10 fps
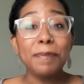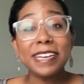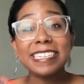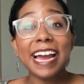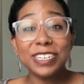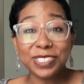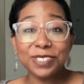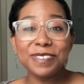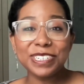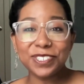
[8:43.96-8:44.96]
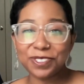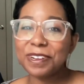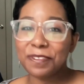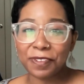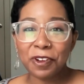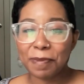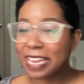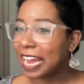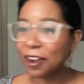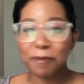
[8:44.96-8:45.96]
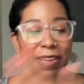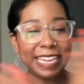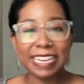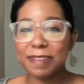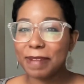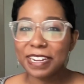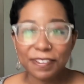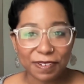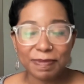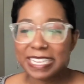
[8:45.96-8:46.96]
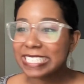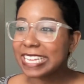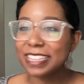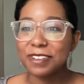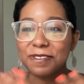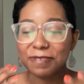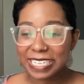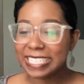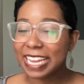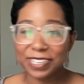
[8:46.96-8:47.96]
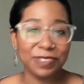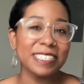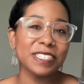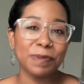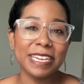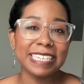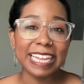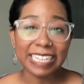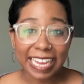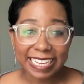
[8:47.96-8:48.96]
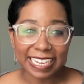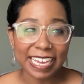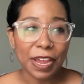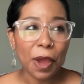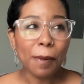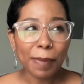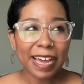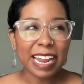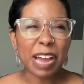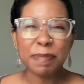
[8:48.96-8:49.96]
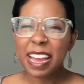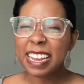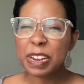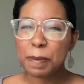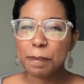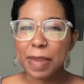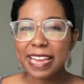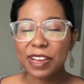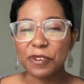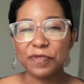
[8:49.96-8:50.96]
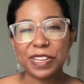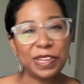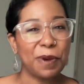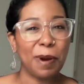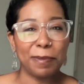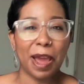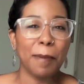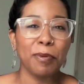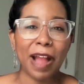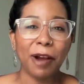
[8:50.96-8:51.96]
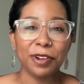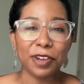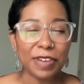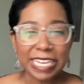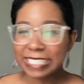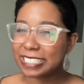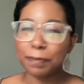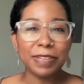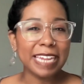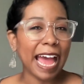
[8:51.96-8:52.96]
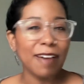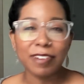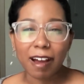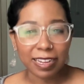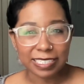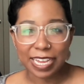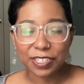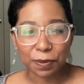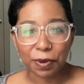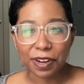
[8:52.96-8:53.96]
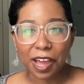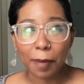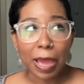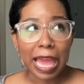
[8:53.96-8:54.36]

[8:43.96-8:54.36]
Because I do enjoy filming. I don't make any money from this. Like, the reason I do this is because I like it, but I'm not going to make a video I'm not proud of simply to have content to put up.